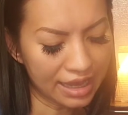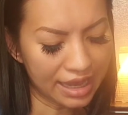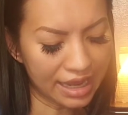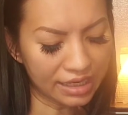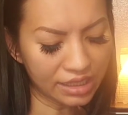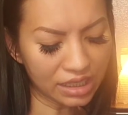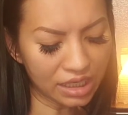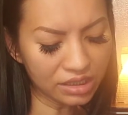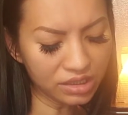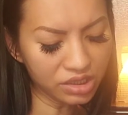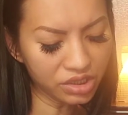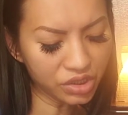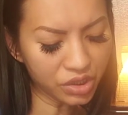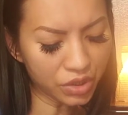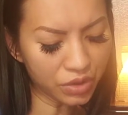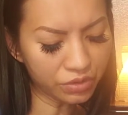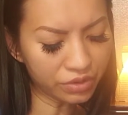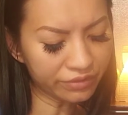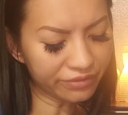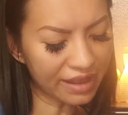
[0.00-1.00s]
an
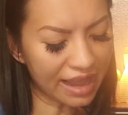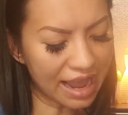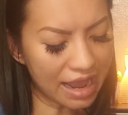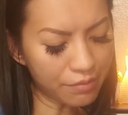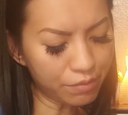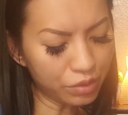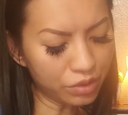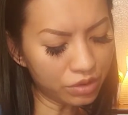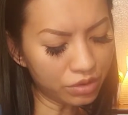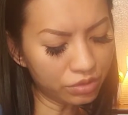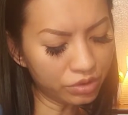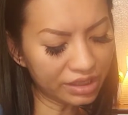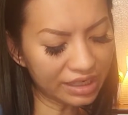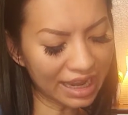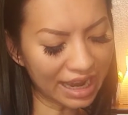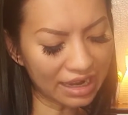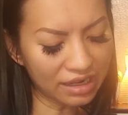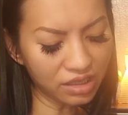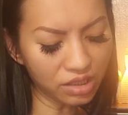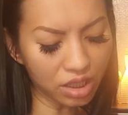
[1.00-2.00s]
undertone of apple,
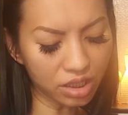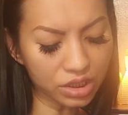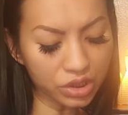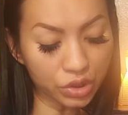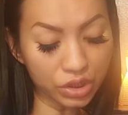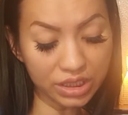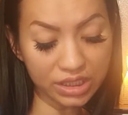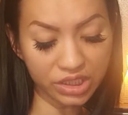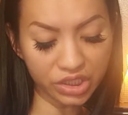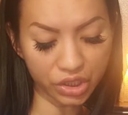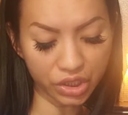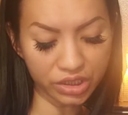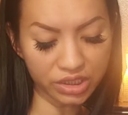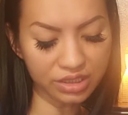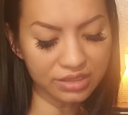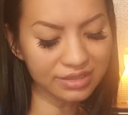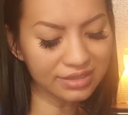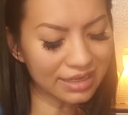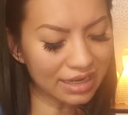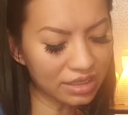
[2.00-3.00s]
Gain laundry
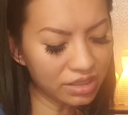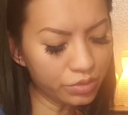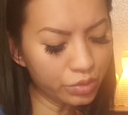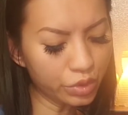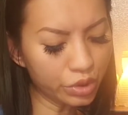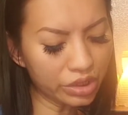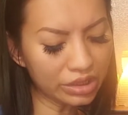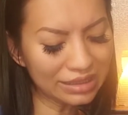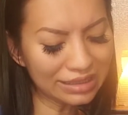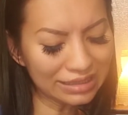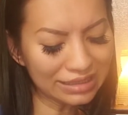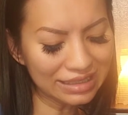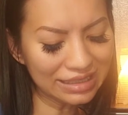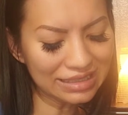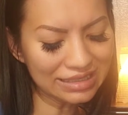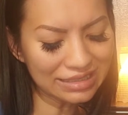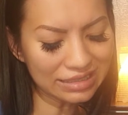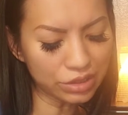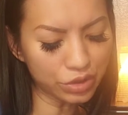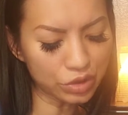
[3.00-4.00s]
detergent, sandalwood,
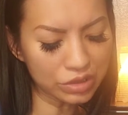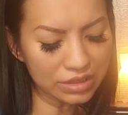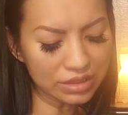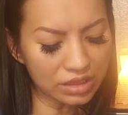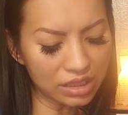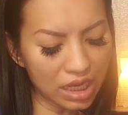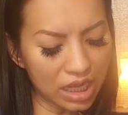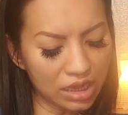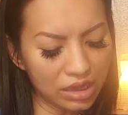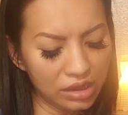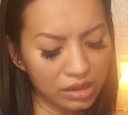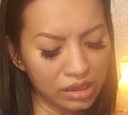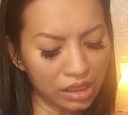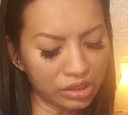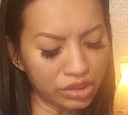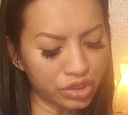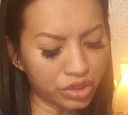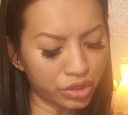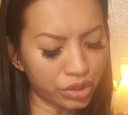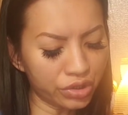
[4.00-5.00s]
clean citrus,
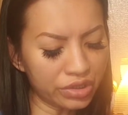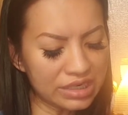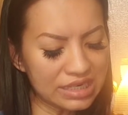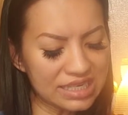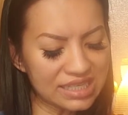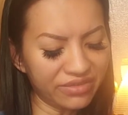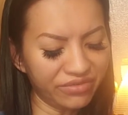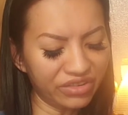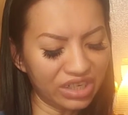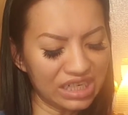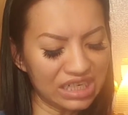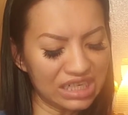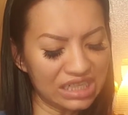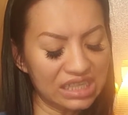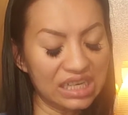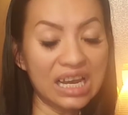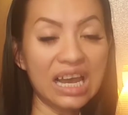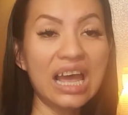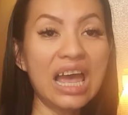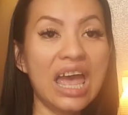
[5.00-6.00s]
luxurious
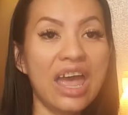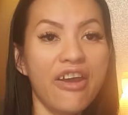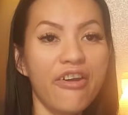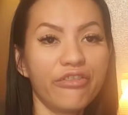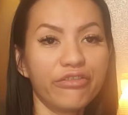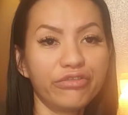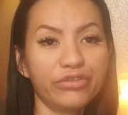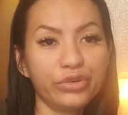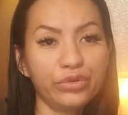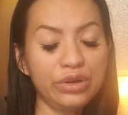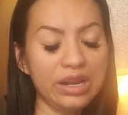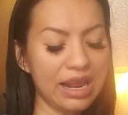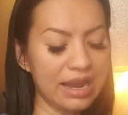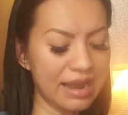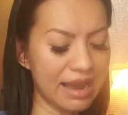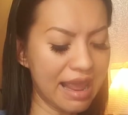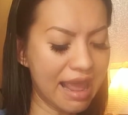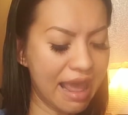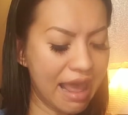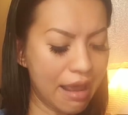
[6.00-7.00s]
vanilla fruit and
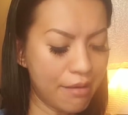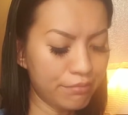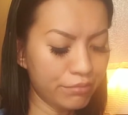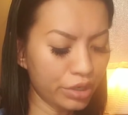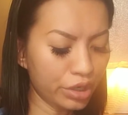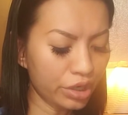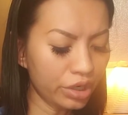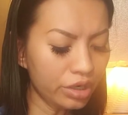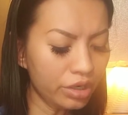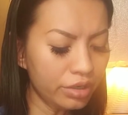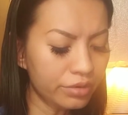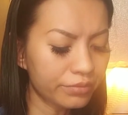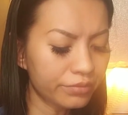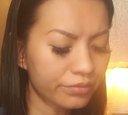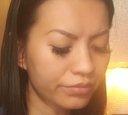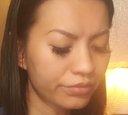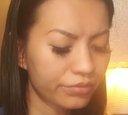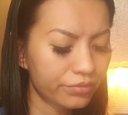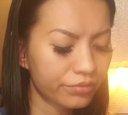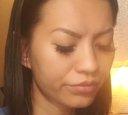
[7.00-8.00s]
amber.
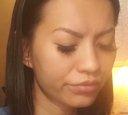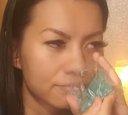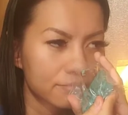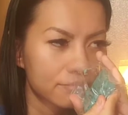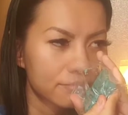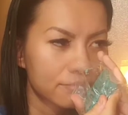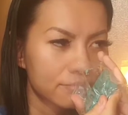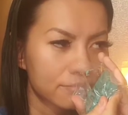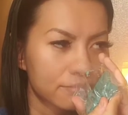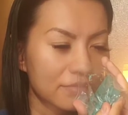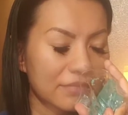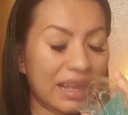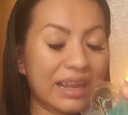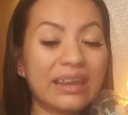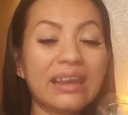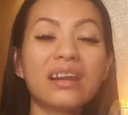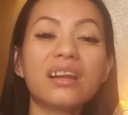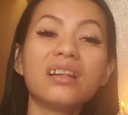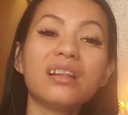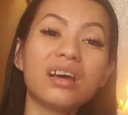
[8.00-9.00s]
I
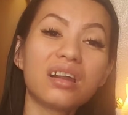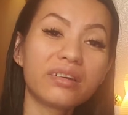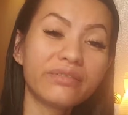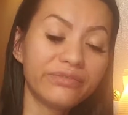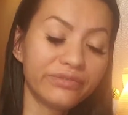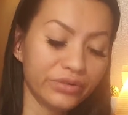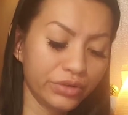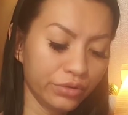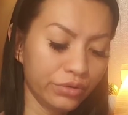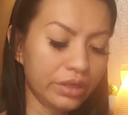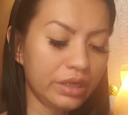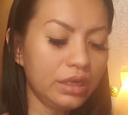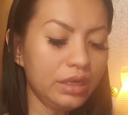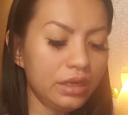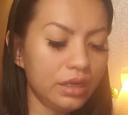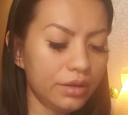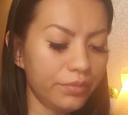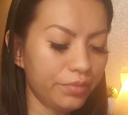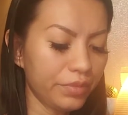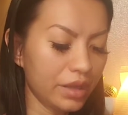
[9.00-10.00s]
get a lot of
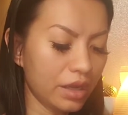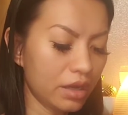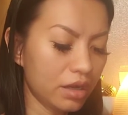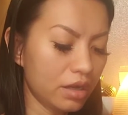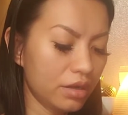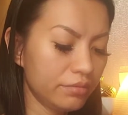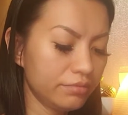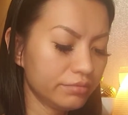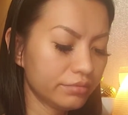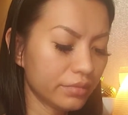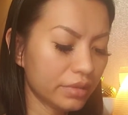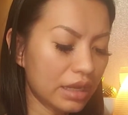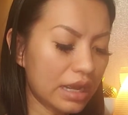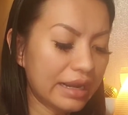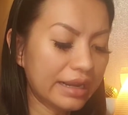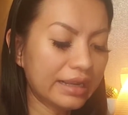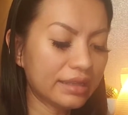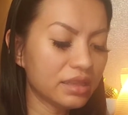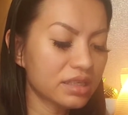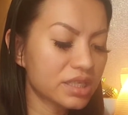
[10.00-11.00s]
fruity. Um,
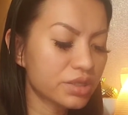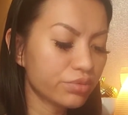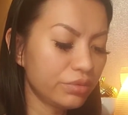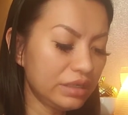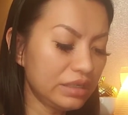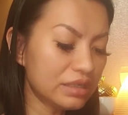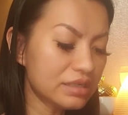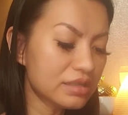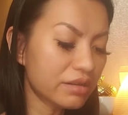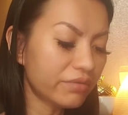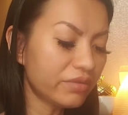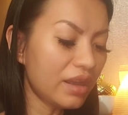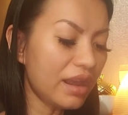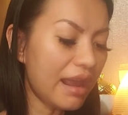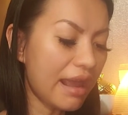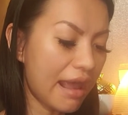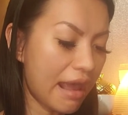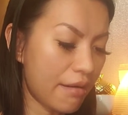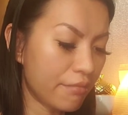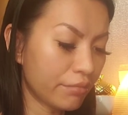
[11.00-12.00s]
I get the sweetness of the
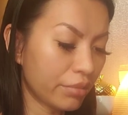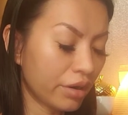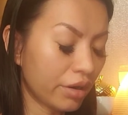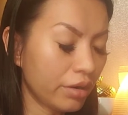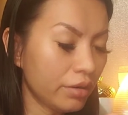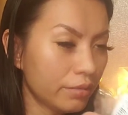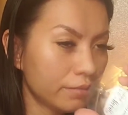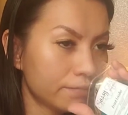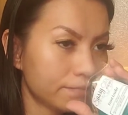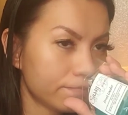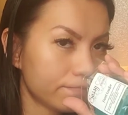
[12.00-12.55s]
amber.